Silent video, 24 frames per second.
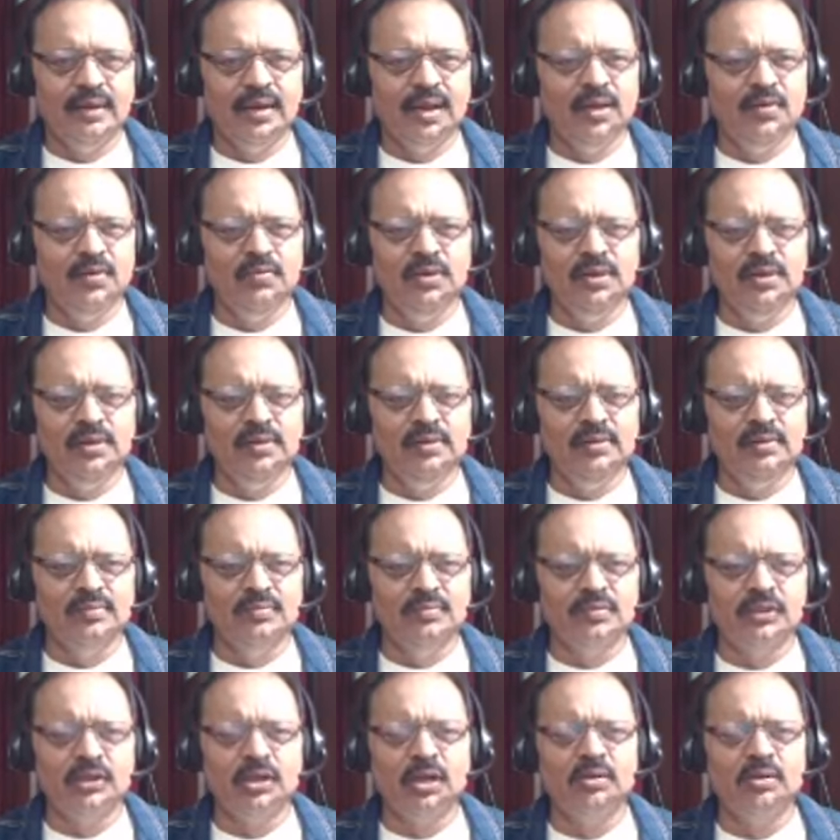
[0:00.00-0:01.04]
I will,
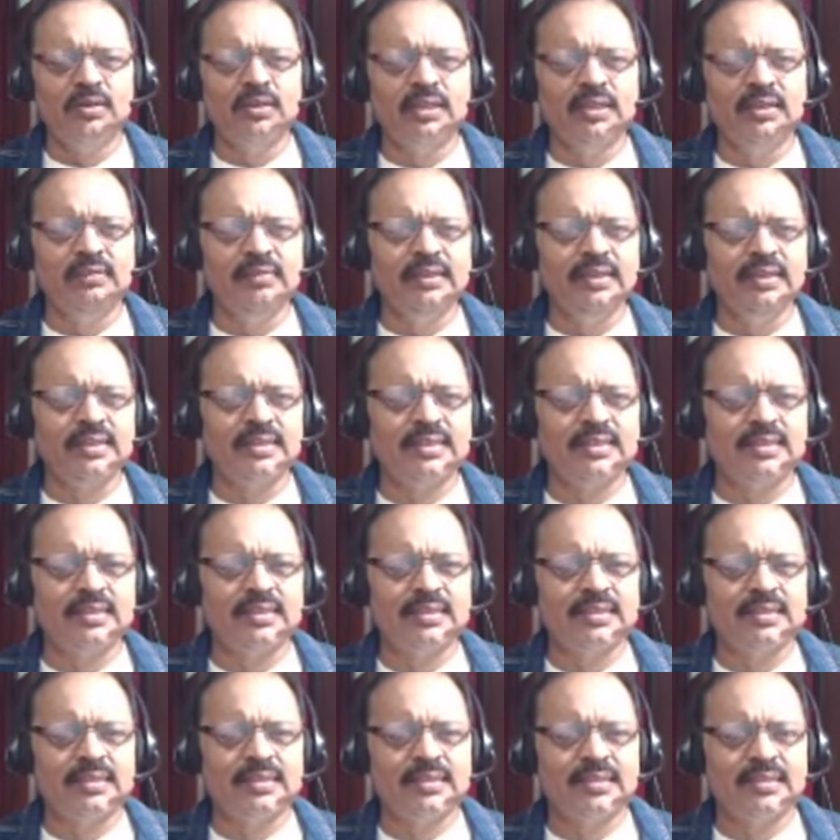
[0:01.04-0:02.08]
without giving a
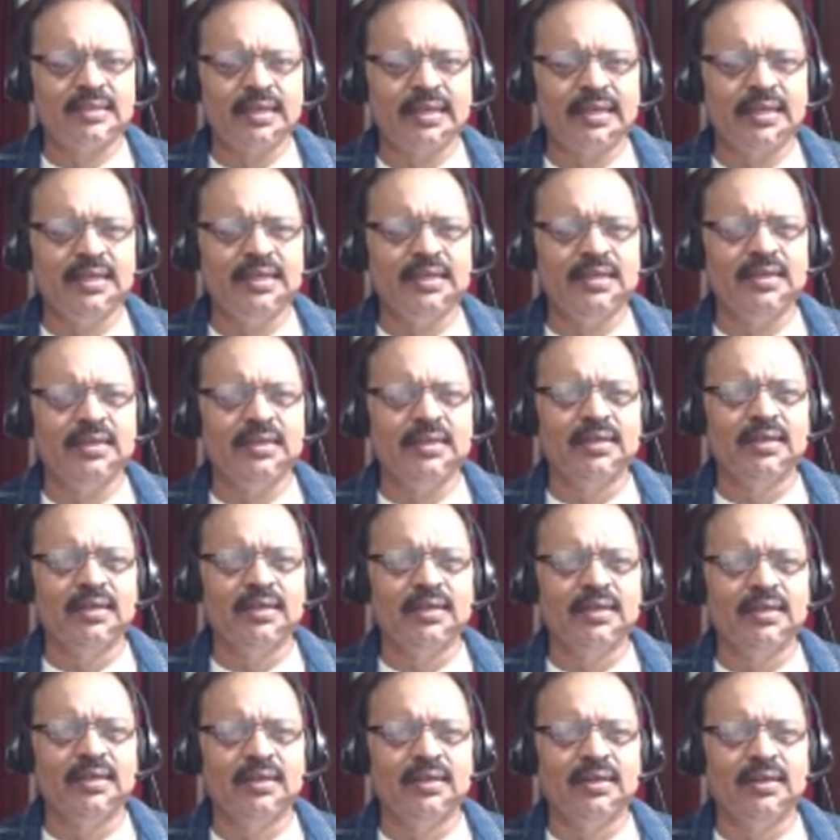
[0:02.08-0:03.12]
second
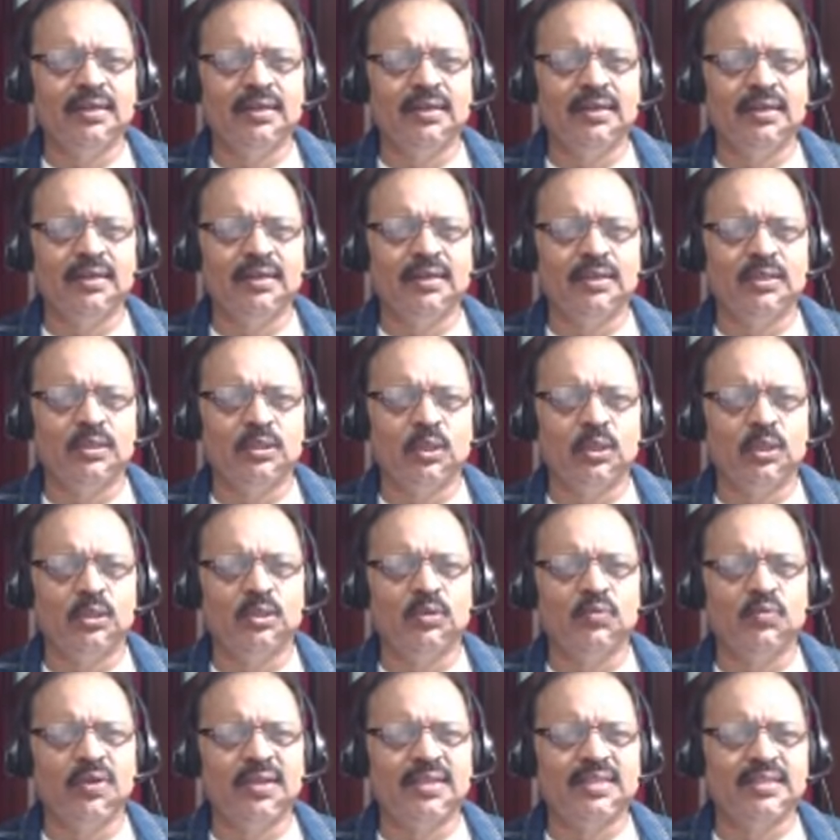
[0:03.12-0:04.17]

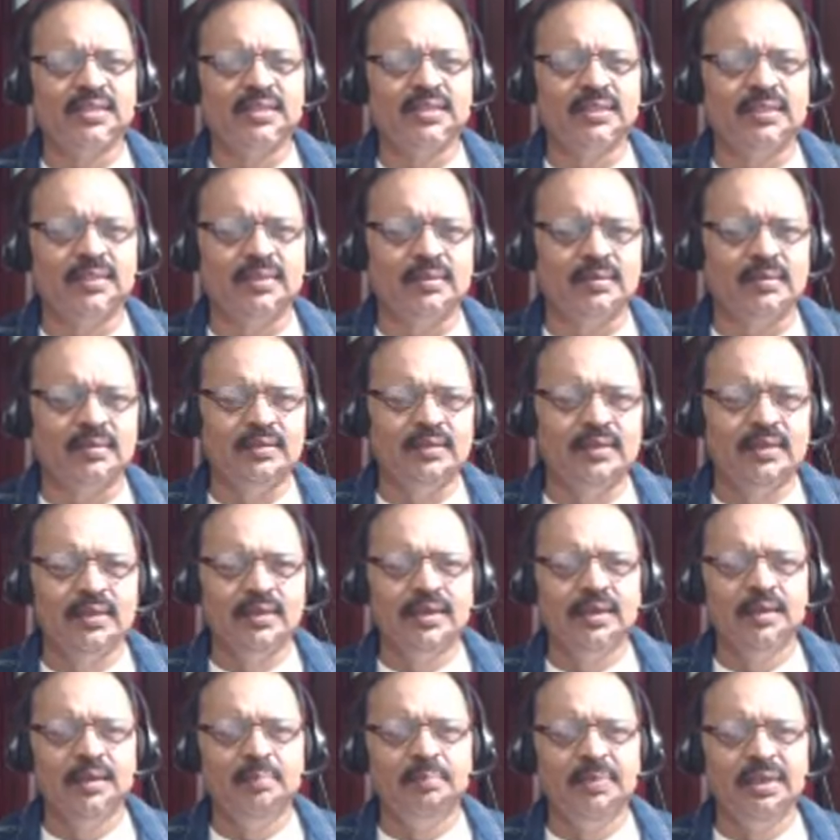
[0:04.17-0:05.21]
thought or wasting a
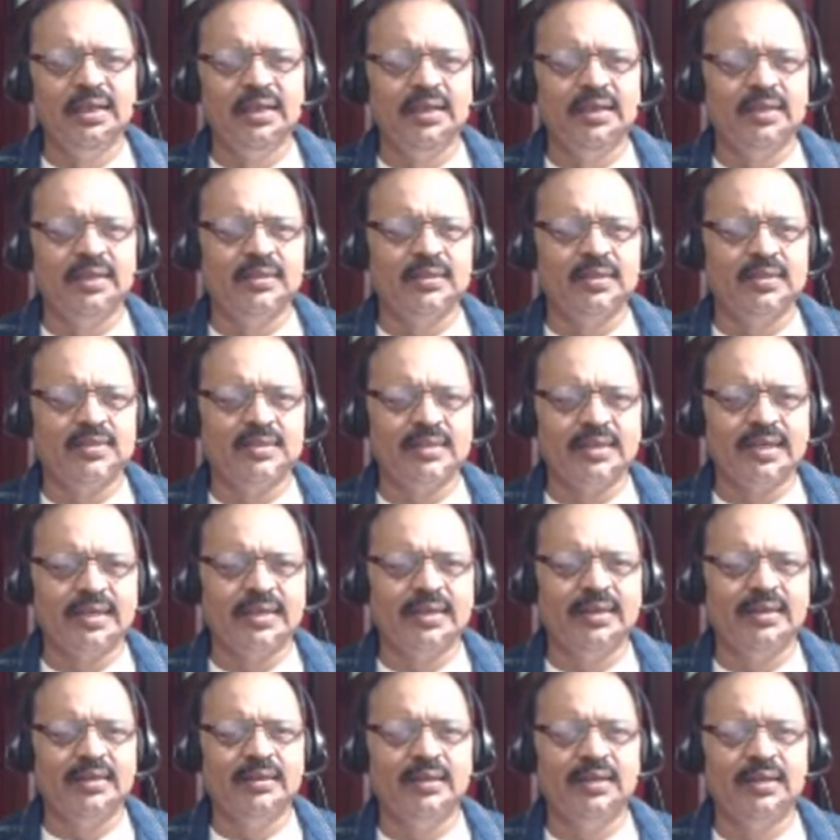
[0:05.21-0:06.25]
minute, a
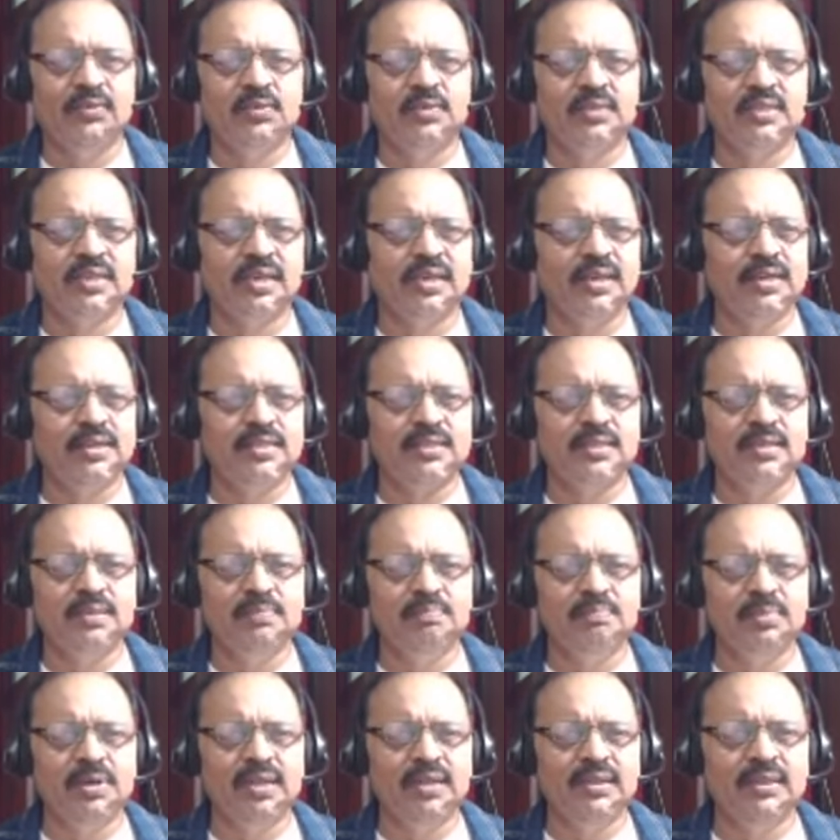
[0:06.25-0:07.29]
second, I would say it's
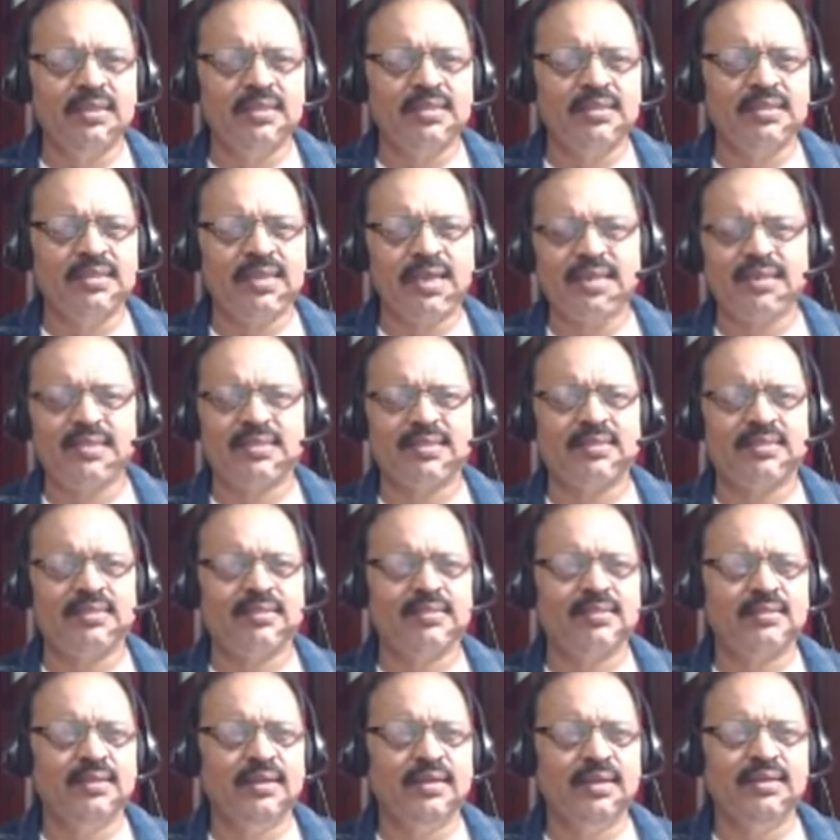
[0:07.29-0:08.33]
simply the
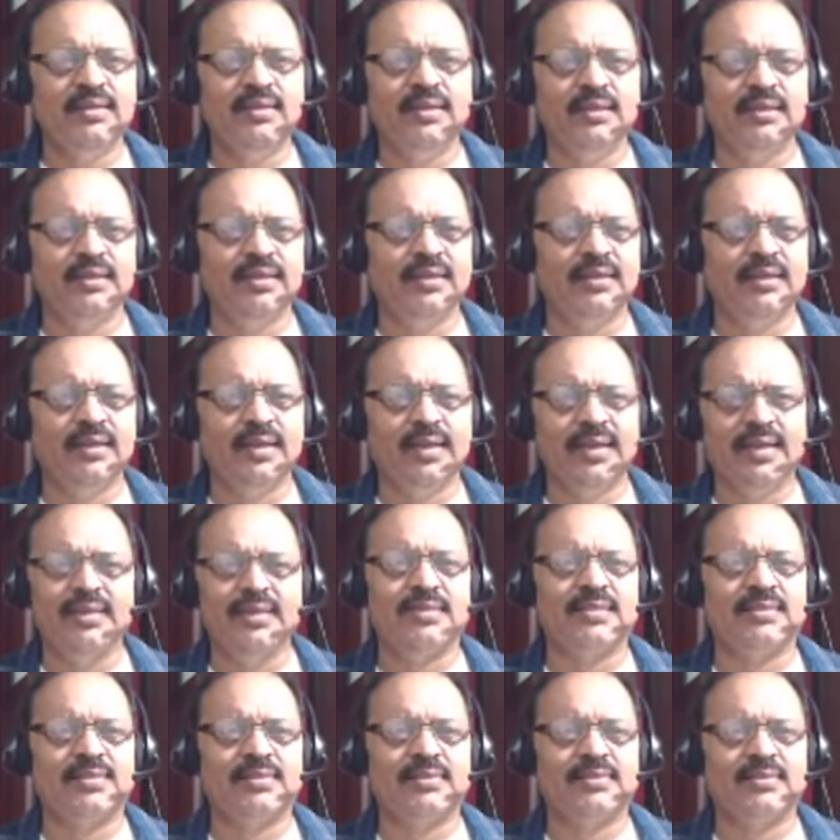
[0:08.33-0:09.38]
sex and nothing
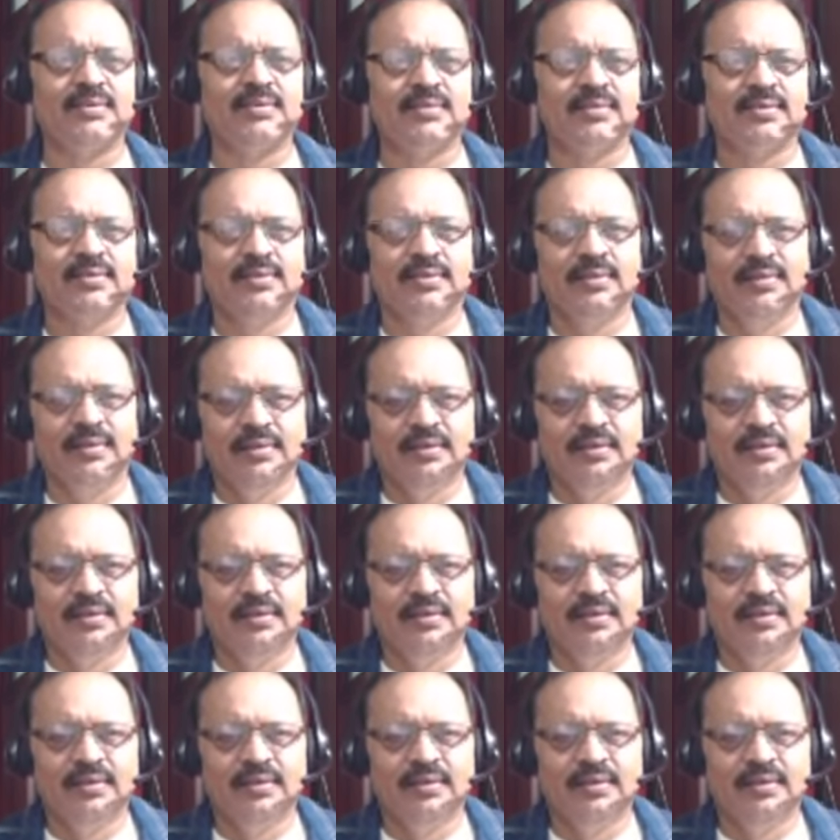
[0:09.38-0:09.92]
else.